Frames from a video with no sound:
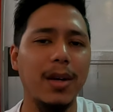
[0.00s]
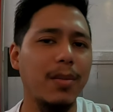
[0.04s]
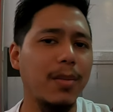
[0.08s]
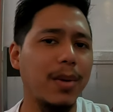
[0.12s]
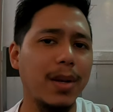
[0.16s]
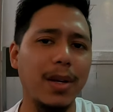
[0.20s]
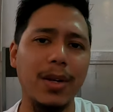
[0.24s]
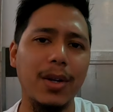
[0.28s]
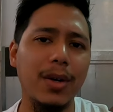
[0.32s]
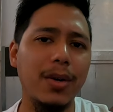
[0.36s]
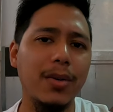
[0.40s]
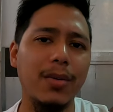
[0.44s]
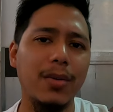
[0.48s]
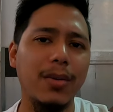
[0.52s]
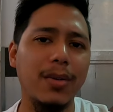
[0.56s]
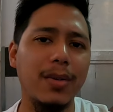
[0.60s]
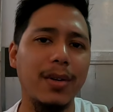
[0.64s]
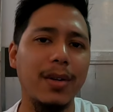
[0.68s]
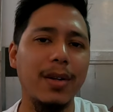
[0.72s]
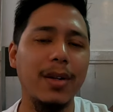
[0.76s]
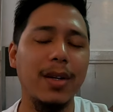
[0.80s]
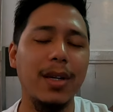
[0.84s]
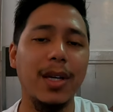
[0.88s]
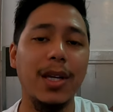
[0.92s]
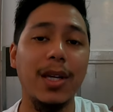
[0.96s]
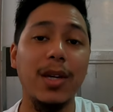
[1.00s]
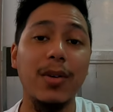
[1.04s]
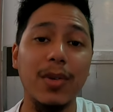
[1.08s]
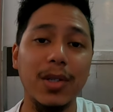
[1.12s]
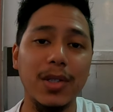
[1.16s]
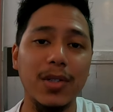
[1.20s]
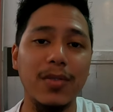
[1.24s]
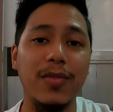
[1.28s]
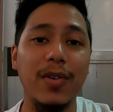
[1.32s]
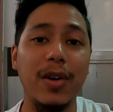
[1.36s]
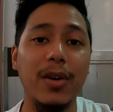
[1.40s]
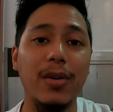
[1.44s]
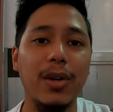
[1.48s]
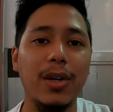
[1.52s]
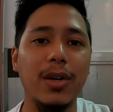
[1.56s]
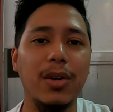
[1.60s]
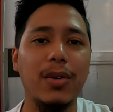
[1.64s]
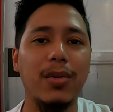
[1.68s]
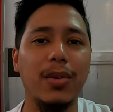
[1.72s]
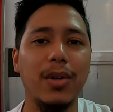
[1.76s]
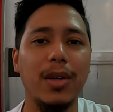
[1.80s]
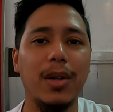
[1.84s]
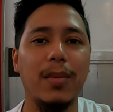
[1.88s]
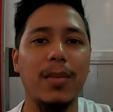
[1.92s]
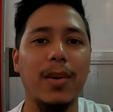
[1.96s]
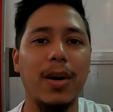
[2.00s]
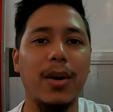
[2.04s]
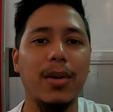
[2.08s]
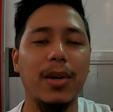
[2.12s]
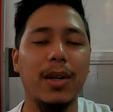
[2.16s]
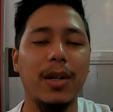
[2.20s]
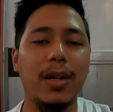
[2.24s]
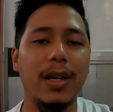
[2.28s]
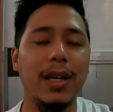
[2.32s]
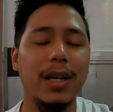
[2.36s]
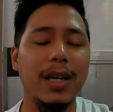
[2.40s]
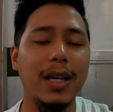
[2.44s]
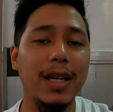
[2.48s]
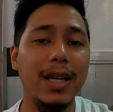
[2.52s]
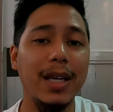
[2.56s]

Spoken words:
But no, he was very cool about it.